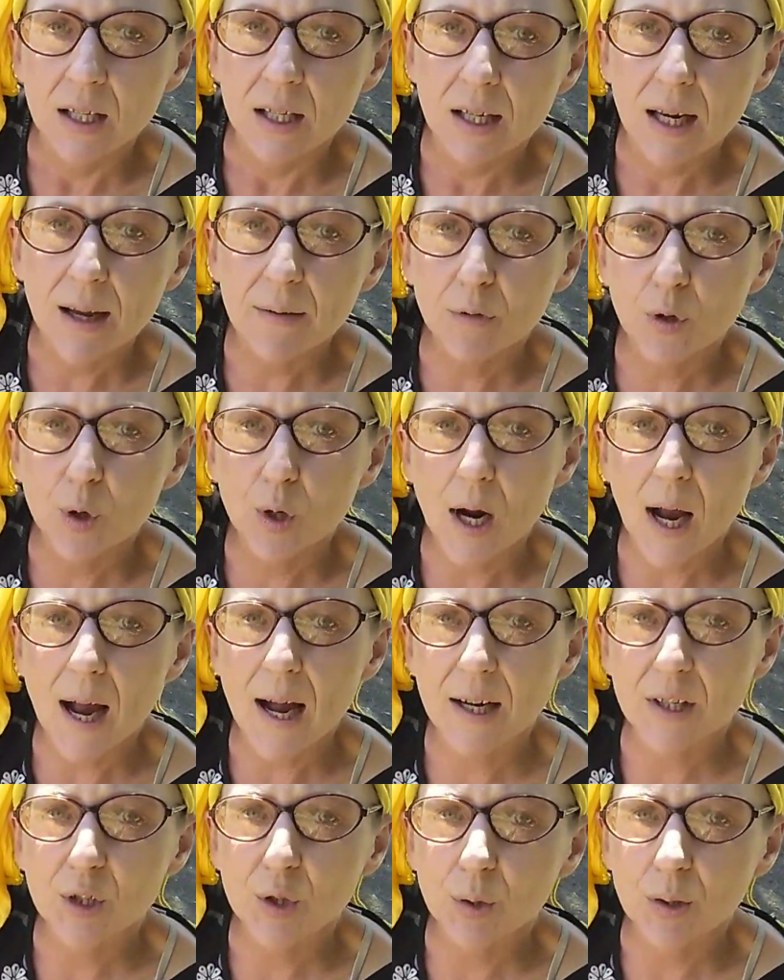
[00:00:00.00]
Never
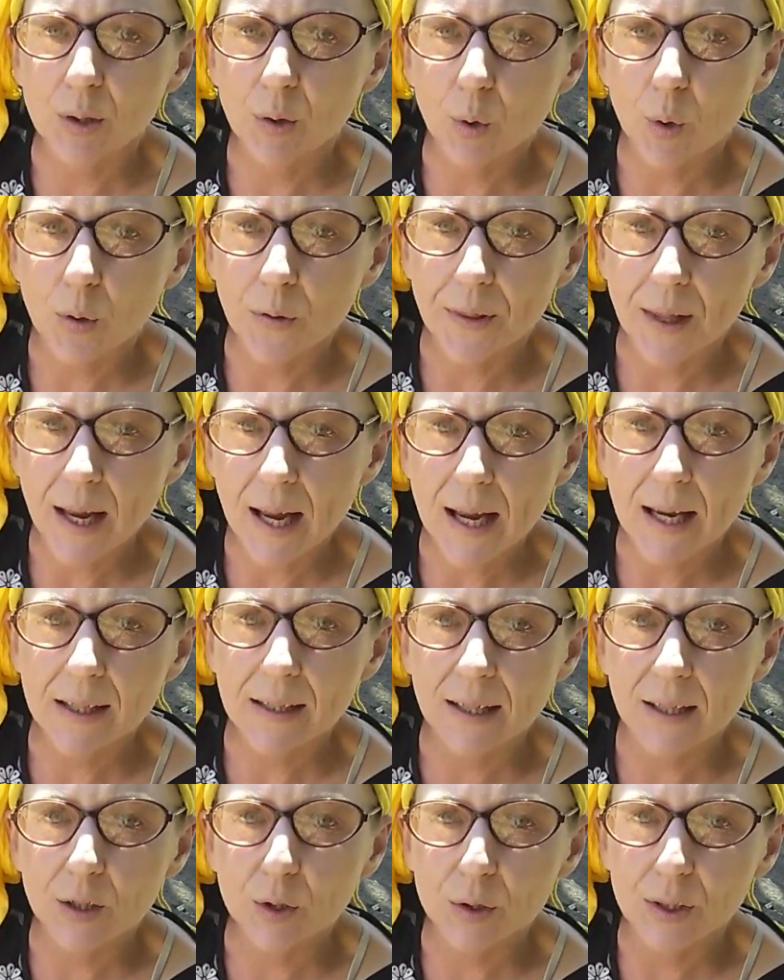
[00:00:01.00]
actually hold the
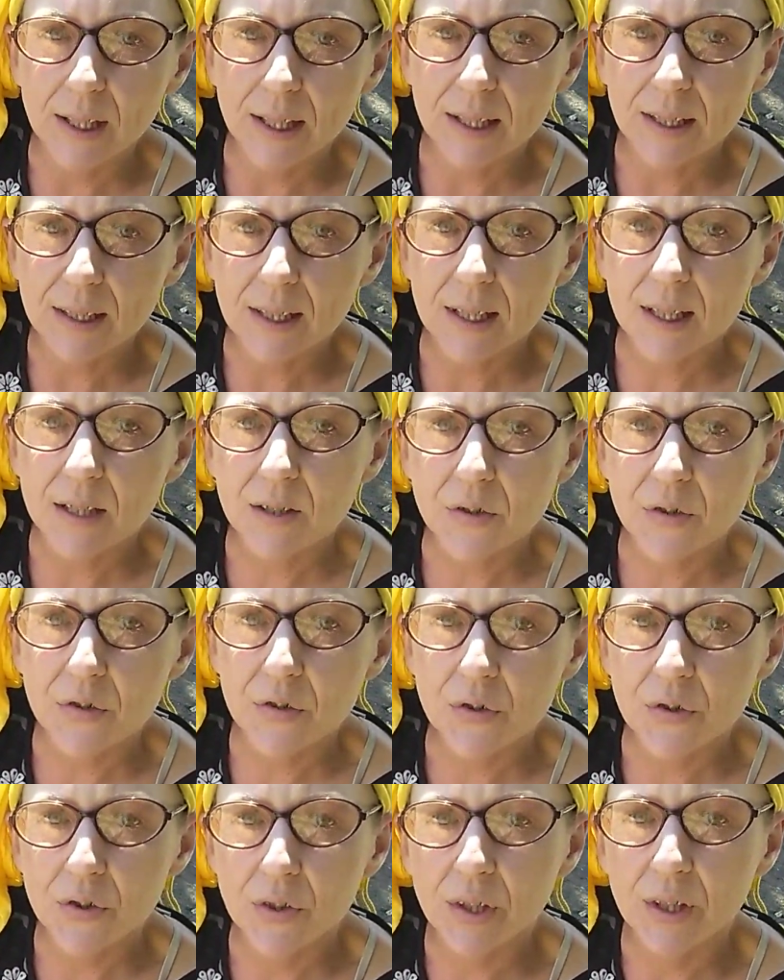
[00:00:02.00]
handheld like
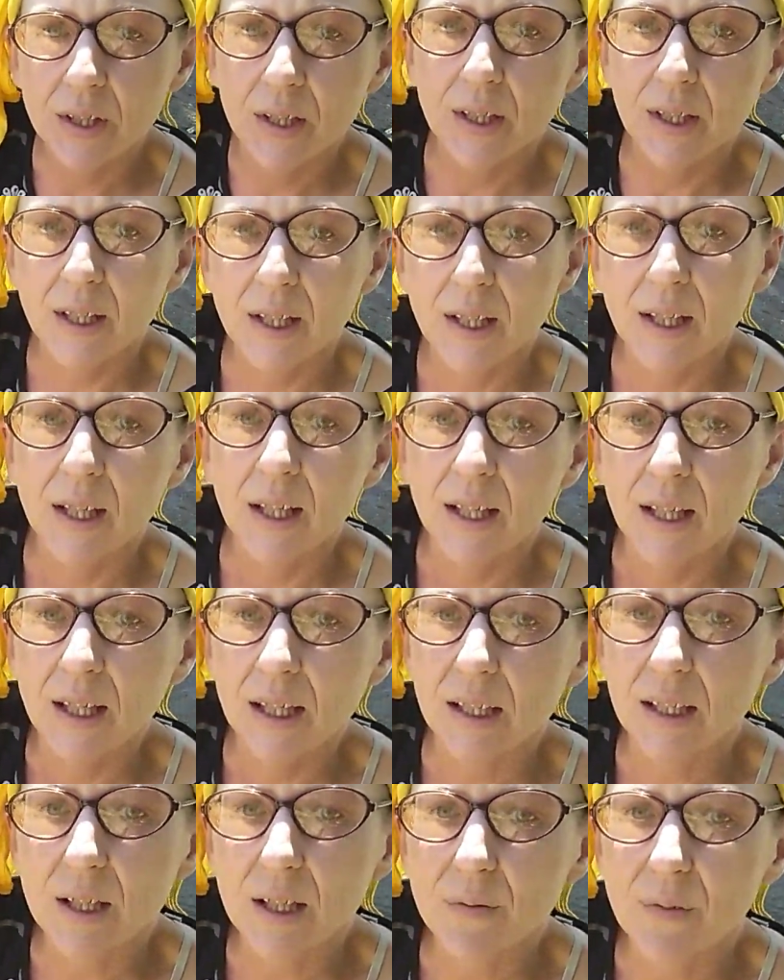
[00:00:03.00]
this.
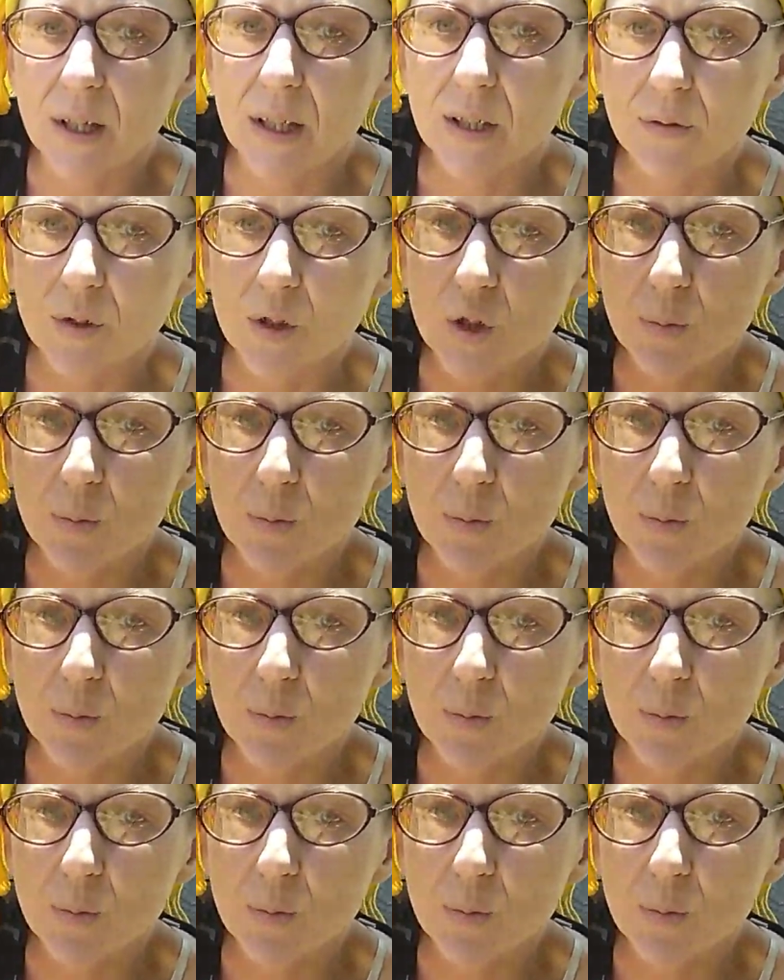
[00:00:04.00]
In the event of a